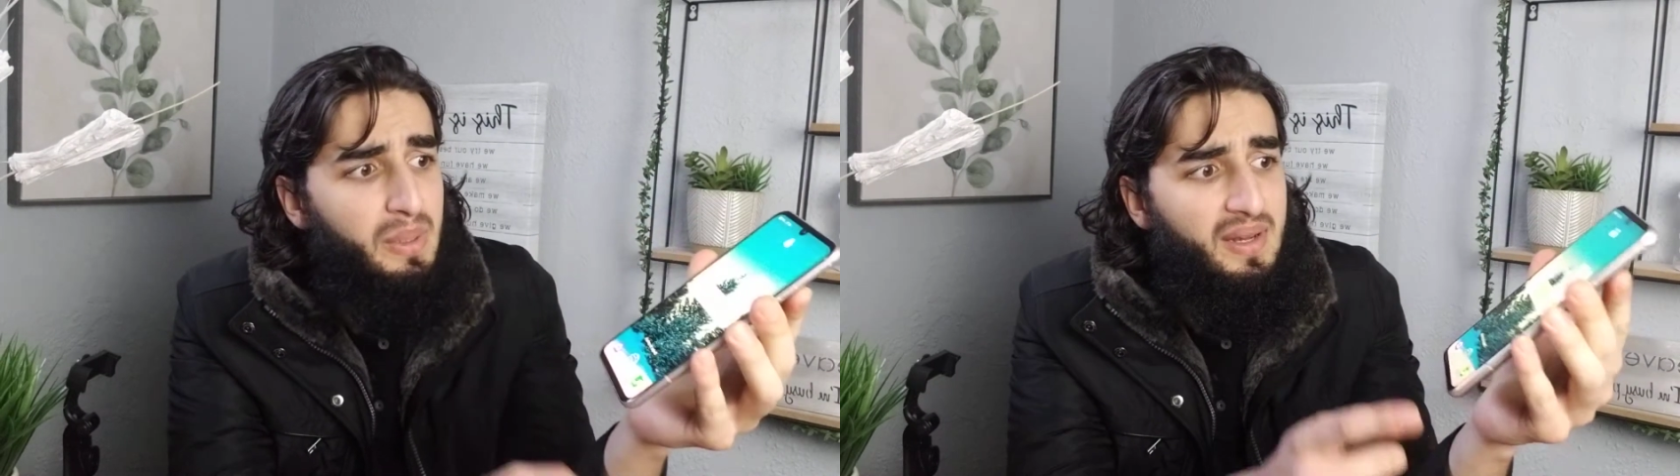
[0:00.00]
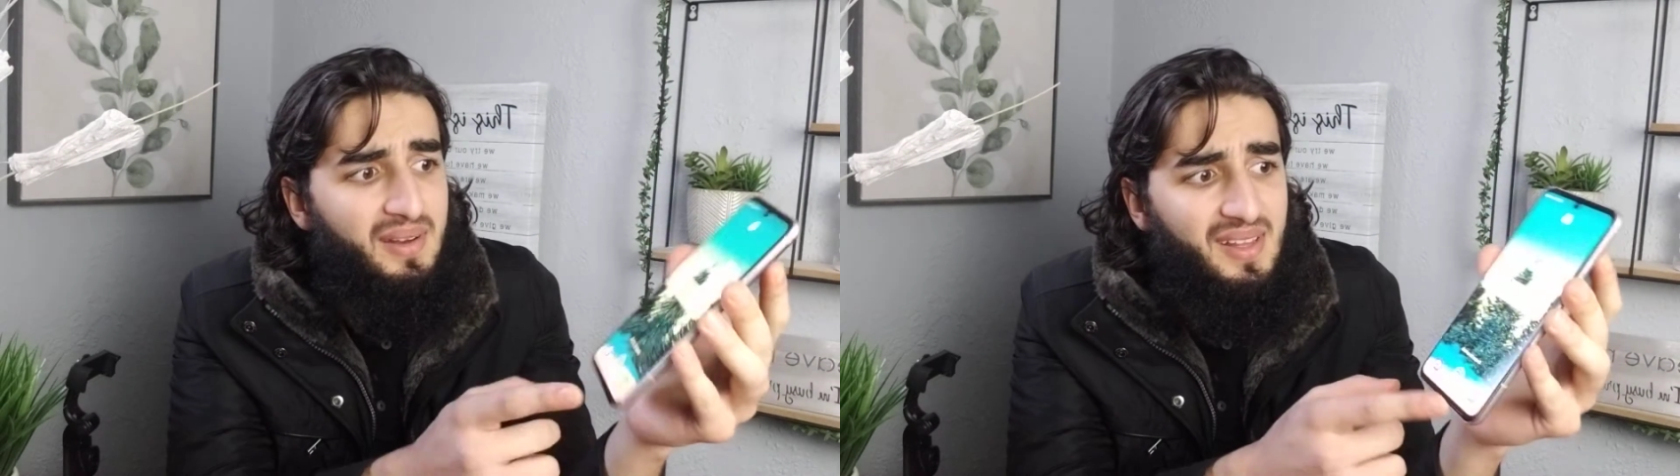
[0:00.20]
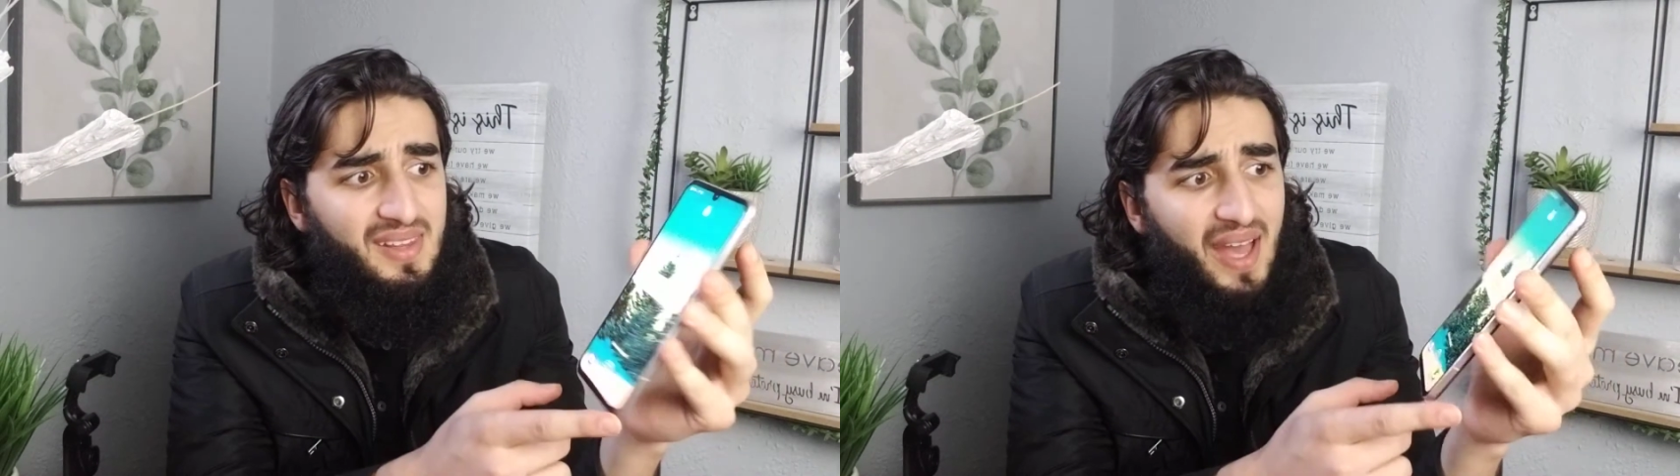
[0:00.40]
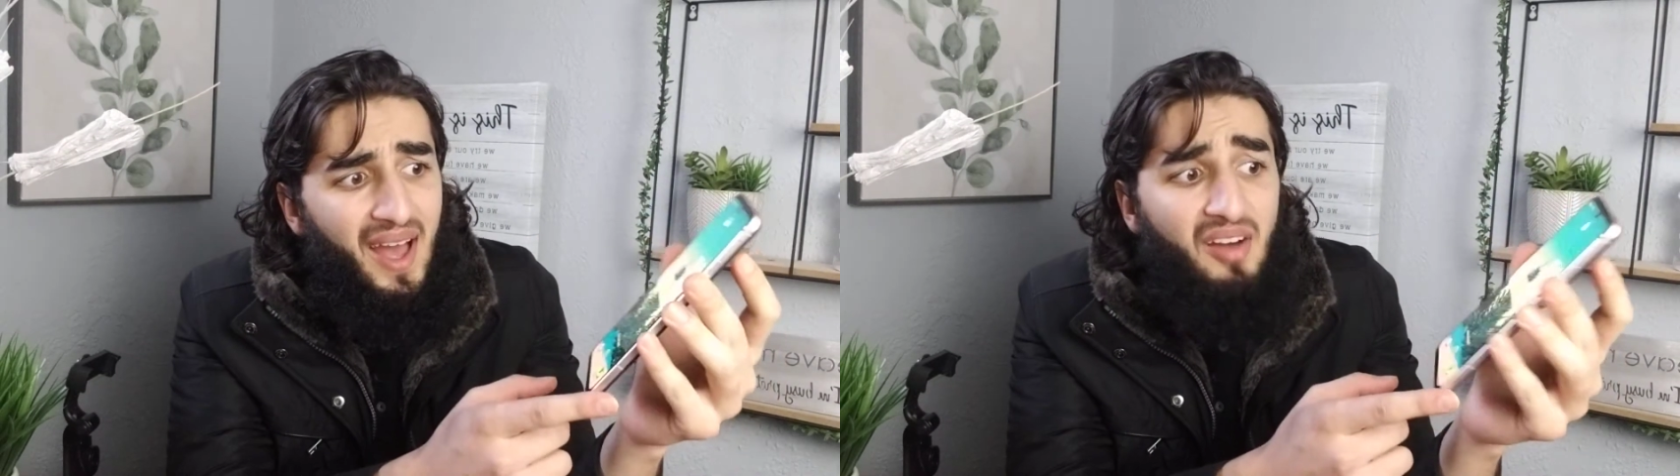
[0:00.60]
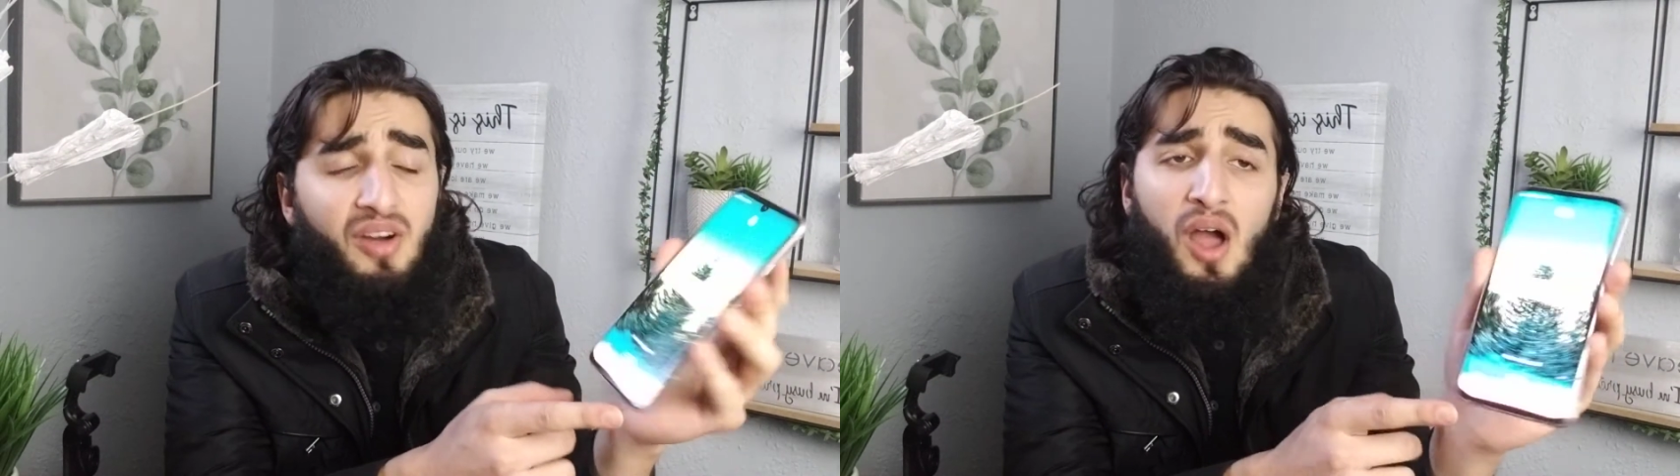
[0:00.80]
but it doesn't
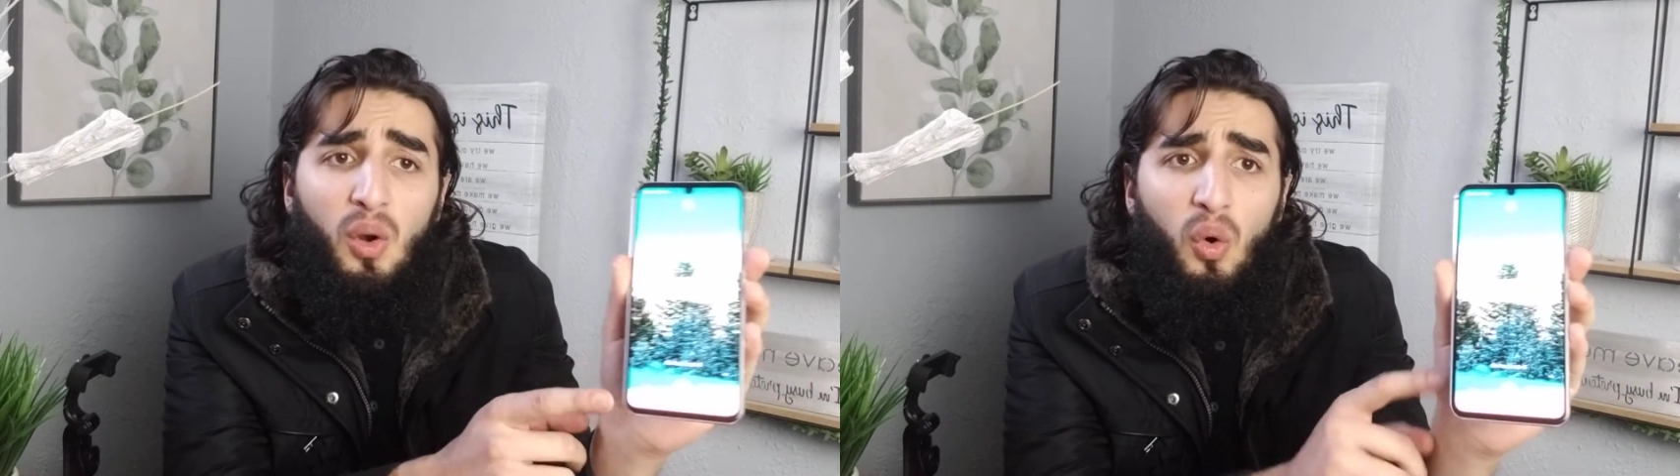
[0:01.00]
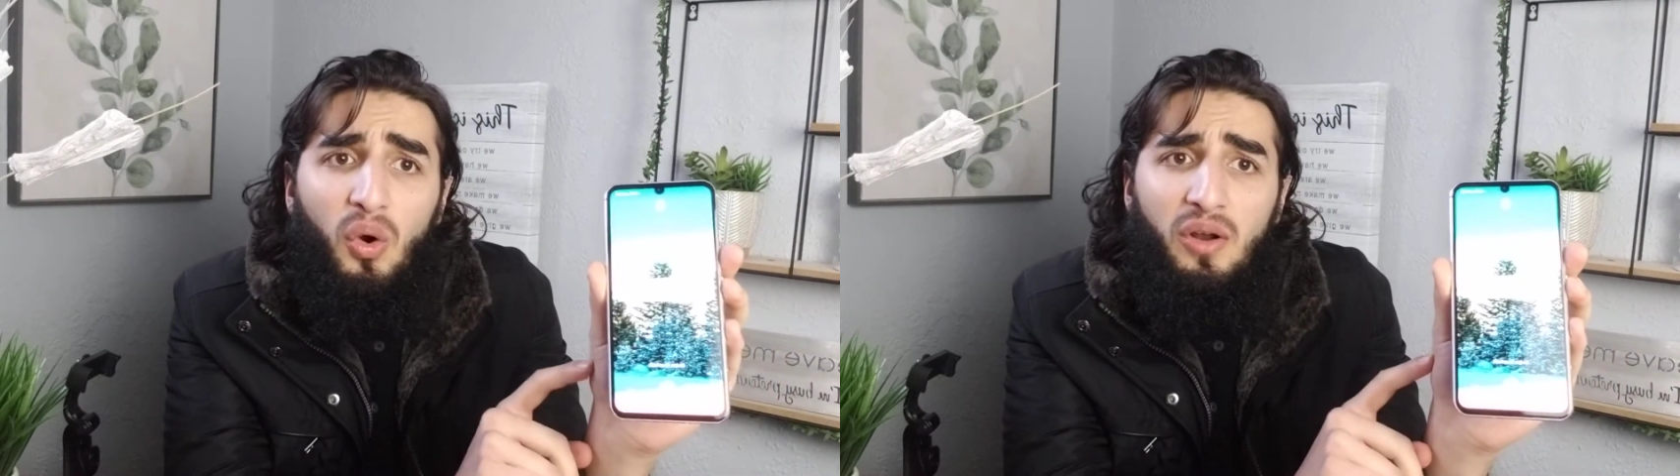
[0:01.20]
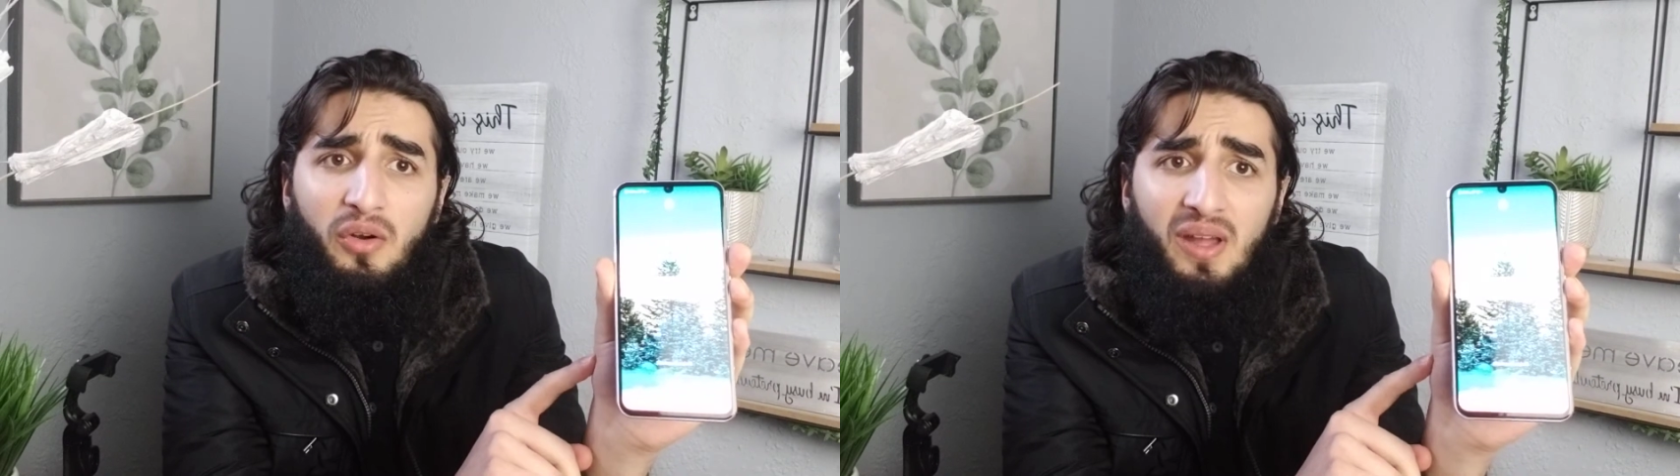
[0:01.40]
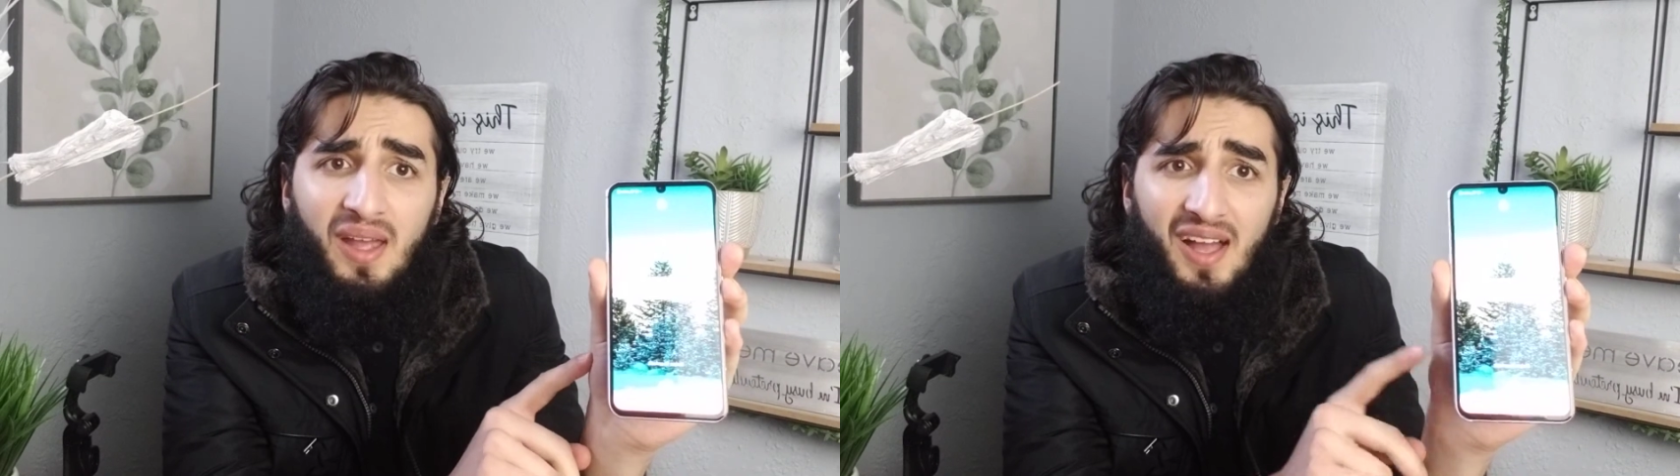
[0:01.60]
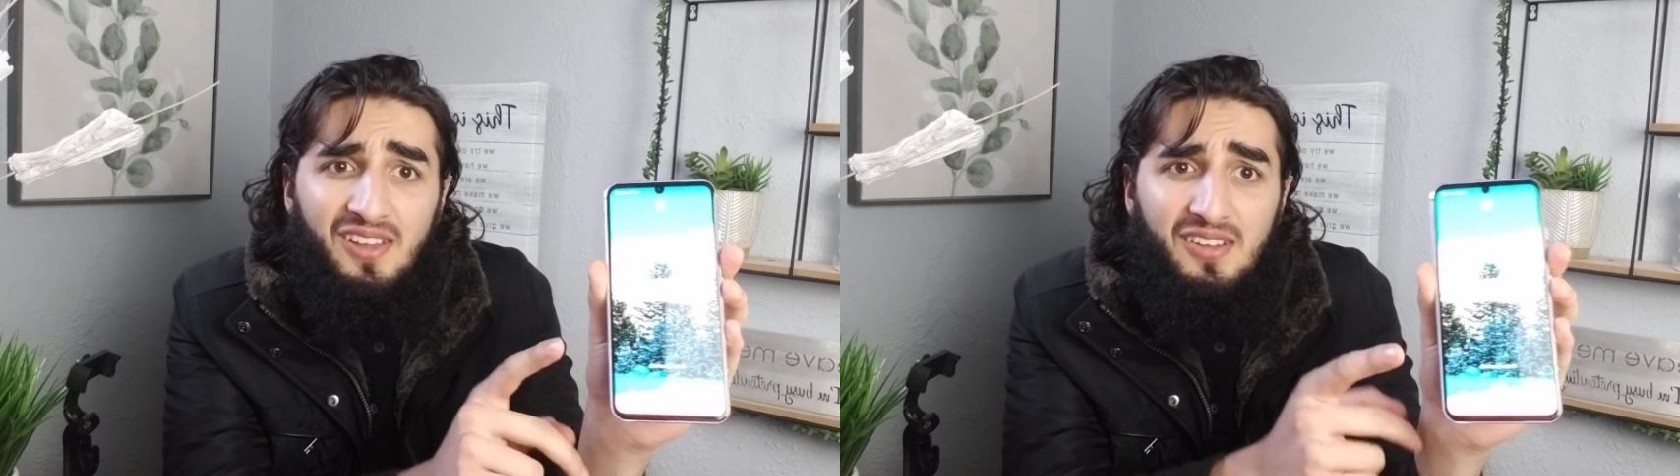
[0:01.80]
have
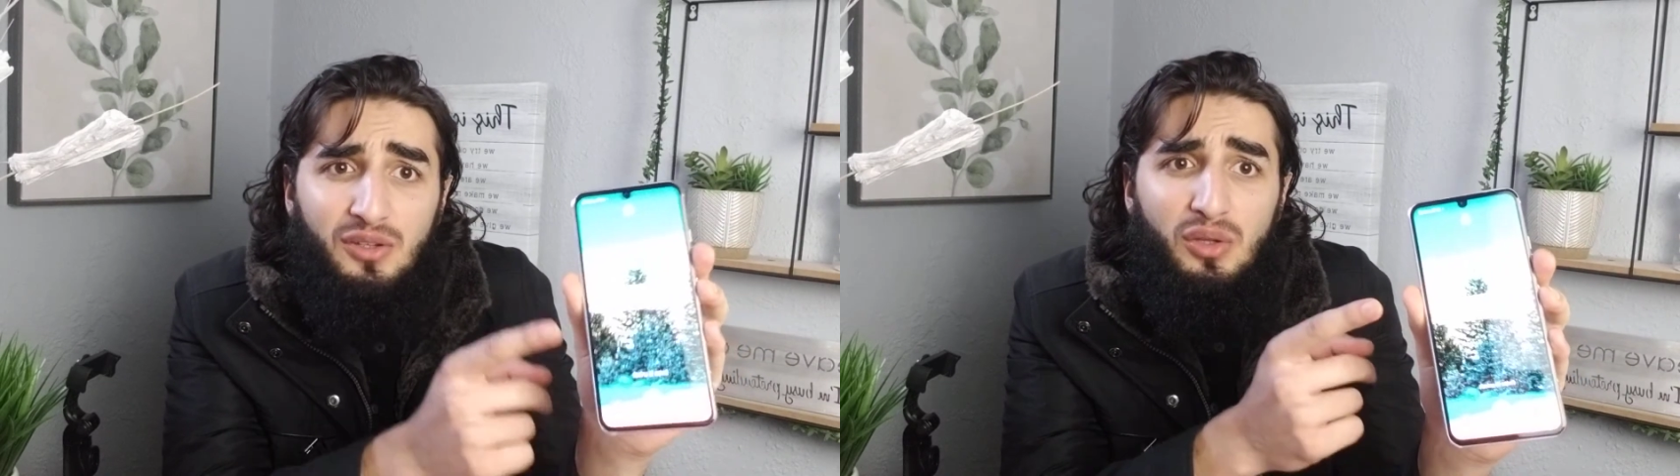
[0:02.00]
cornering edges,